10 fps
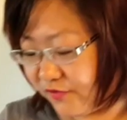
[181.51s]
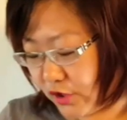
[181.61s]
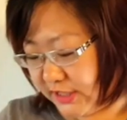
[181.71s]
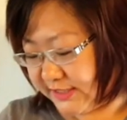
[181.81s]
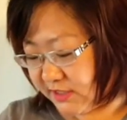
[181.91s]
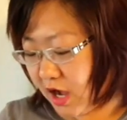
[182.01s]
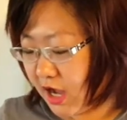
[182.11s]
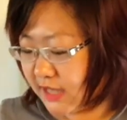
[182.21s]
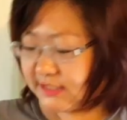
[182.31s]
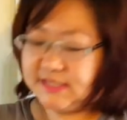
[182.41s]
for the
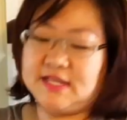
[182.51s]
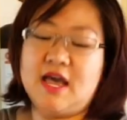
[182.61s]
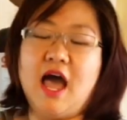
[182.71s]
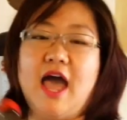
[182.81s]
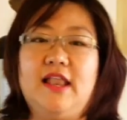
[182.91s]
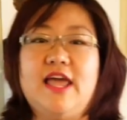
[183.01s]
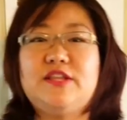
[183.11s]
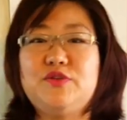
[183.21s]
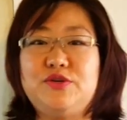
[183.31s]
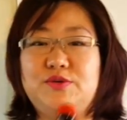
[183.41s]
sauce, I
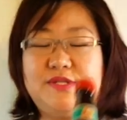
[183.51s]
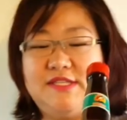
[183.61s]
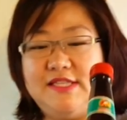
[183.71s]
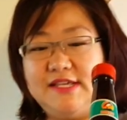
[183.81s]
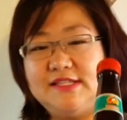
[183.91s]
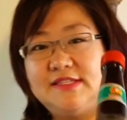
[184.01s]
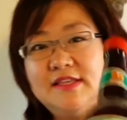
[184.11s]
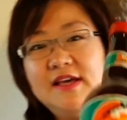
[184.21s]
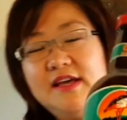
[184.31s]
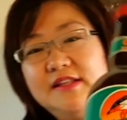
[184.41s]
like to use this.
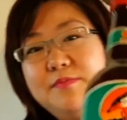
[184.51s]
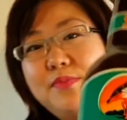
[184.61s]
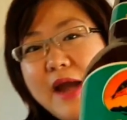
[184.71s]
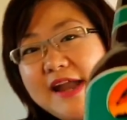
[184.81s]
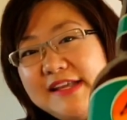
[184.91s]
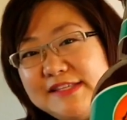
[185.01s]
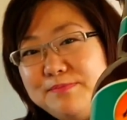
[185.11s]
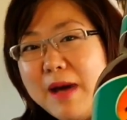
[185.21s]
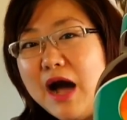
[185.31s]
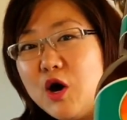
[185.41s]
The brand is
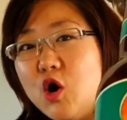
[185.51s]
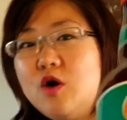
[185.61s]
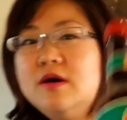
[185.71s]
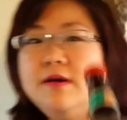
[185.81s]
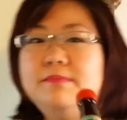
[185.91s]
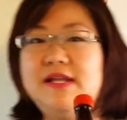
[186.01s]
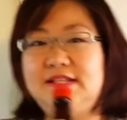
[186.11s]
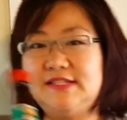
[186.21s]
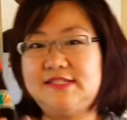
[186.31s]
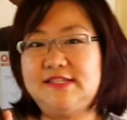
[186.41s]
Bango, but
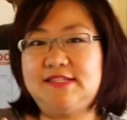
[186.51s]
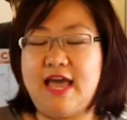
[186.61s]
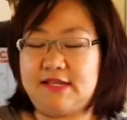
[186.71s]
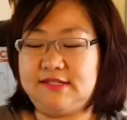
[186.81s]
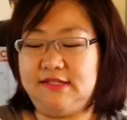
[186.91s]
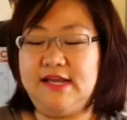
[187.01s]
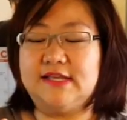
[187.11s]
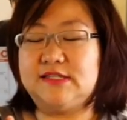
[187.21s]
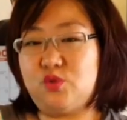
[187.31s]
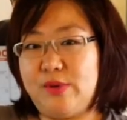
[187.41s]
this is actually a
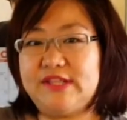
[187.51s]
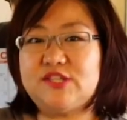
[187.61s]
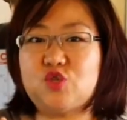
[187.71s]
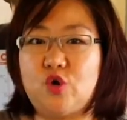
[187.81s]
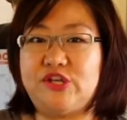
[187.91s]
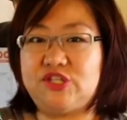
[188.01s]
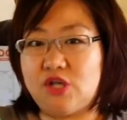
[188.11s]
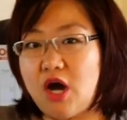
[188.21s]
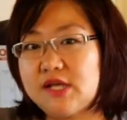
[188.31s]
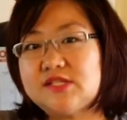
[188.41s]
sweet soy
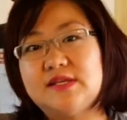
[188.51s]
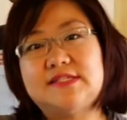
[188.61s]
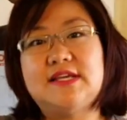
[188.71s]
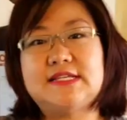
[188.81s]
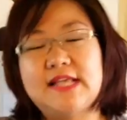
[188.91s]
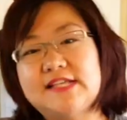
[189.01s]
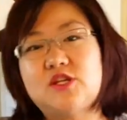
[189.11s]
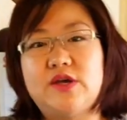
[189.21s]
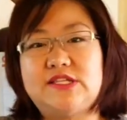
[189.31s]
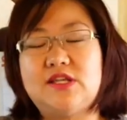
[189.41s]
sauce. So it's just like
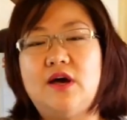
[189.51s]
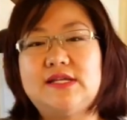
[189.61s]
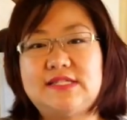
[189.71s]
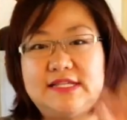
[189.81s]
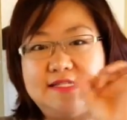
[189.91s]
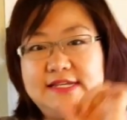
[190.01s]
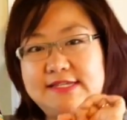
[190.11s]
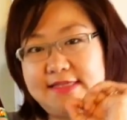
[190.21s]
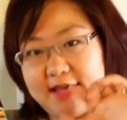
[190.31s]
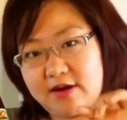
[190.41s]
soy sauce, it's just
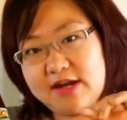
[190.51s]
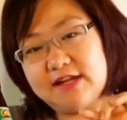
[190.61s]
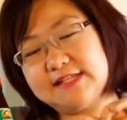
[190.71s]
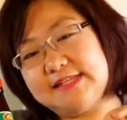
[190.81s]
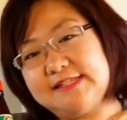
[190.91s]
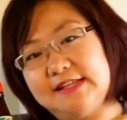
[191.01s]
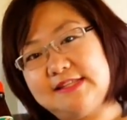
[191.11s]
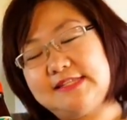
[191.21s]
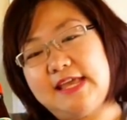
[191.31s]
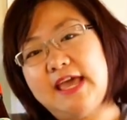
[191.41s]
thicker in
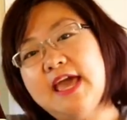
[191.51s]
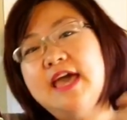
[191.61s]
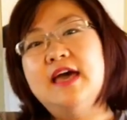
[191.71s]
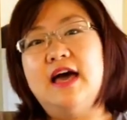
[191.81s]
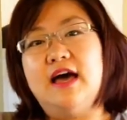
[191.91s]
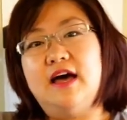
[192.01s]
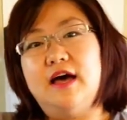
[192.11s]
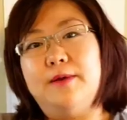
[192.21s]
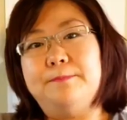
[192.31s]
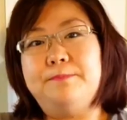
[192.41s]
consistency,
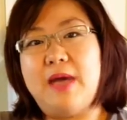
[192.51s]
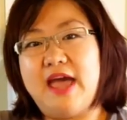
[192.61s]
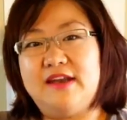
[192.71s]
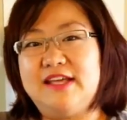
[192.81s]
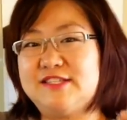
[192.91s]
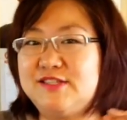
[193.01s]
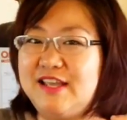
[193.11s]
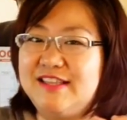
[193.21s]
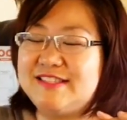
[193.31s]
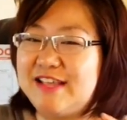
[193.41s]
and it's,
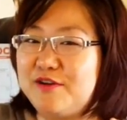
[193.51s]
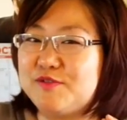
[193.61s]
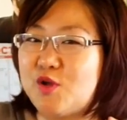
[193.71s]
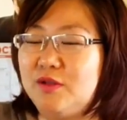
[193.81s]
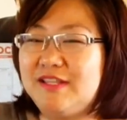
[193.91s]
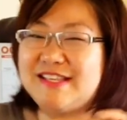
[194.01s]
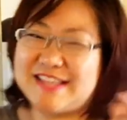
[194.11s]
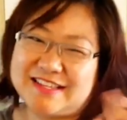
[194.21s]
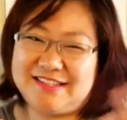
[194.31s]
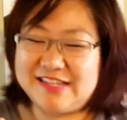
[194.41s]
instead of salty, it's
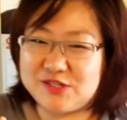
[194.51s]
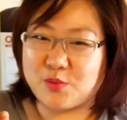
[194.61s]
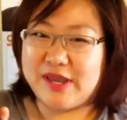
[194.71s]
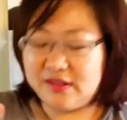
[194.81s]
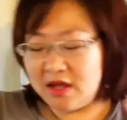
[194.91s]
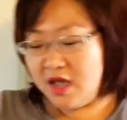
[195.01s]
actually sweet.